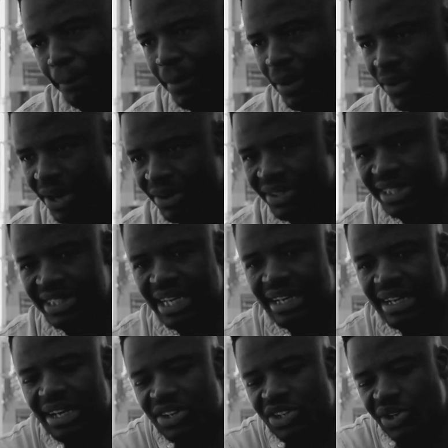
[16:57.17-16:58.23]
around it and
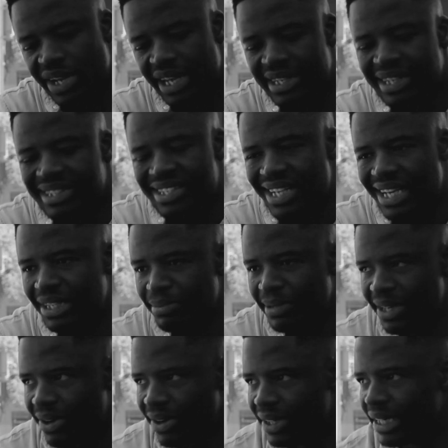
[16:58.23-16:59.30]
create excitement
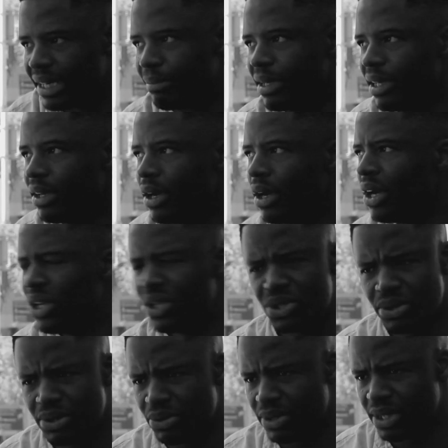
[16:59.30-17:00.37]
around it. You saw it
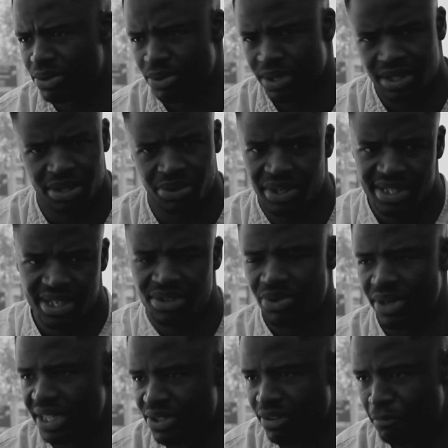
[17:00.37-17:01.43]
with the recent release
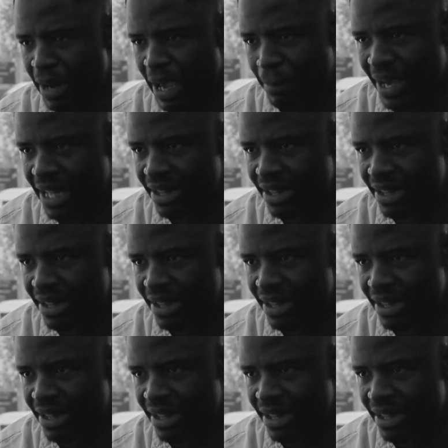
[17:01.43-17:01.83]
of Black Panther.